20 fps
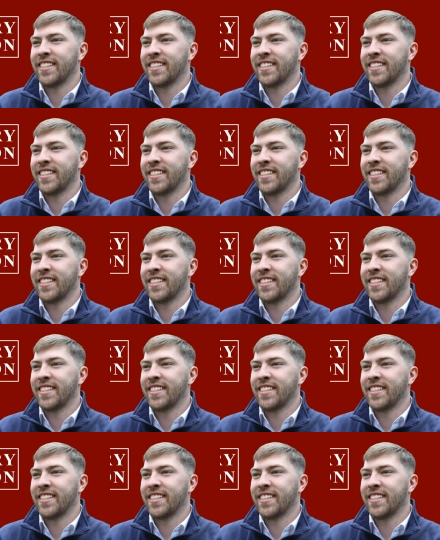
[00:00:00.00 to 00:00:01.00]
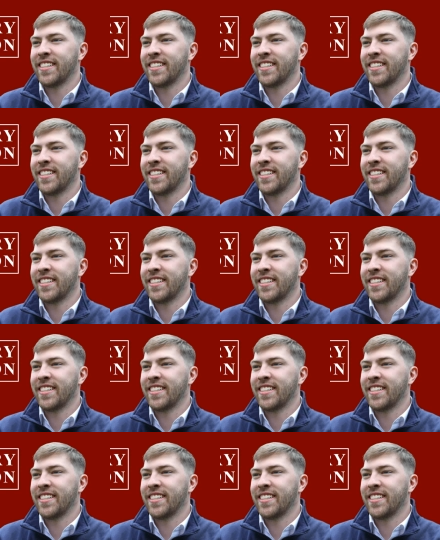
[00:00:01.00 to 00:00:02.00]

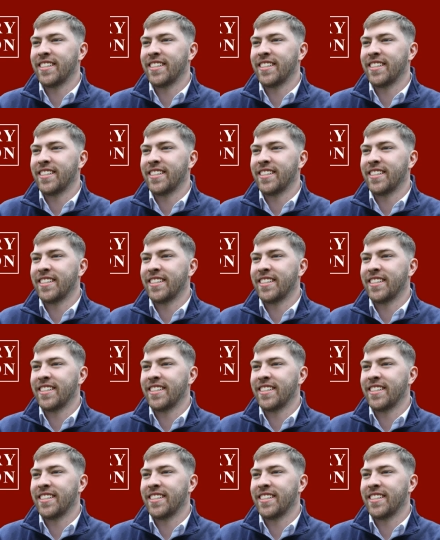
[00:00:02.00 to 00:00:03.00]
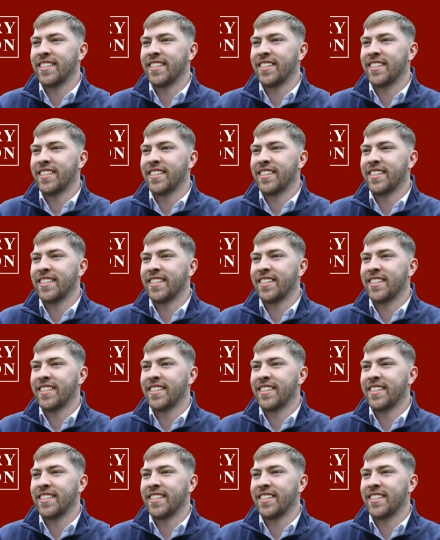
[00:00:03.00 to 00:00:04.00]

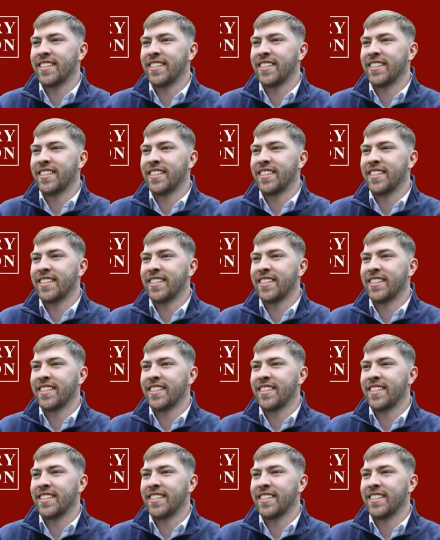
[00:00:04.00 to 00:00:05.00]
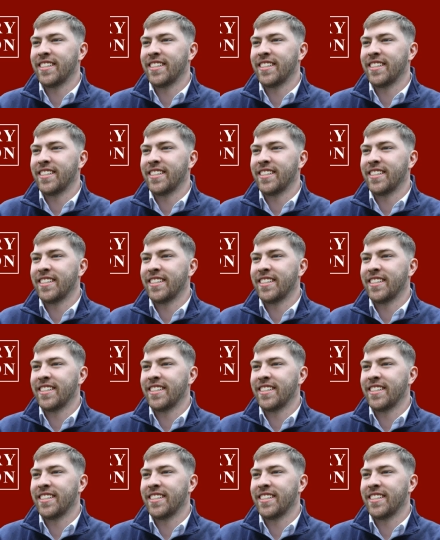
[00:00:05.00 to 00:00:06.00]

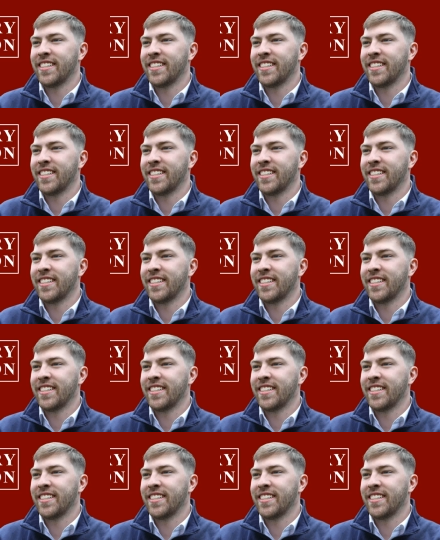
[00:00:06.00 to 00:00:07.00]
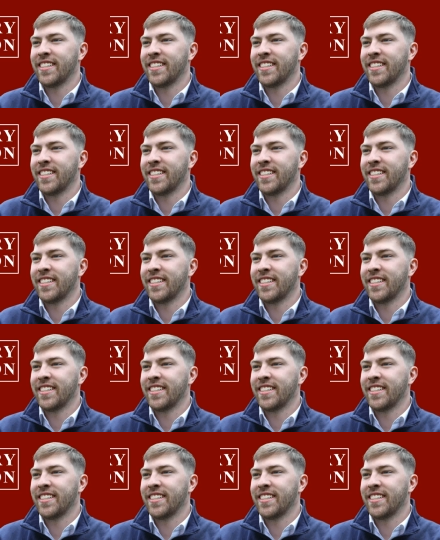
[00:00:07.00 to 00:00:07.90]
The face doesn't move, so there is nothing to read.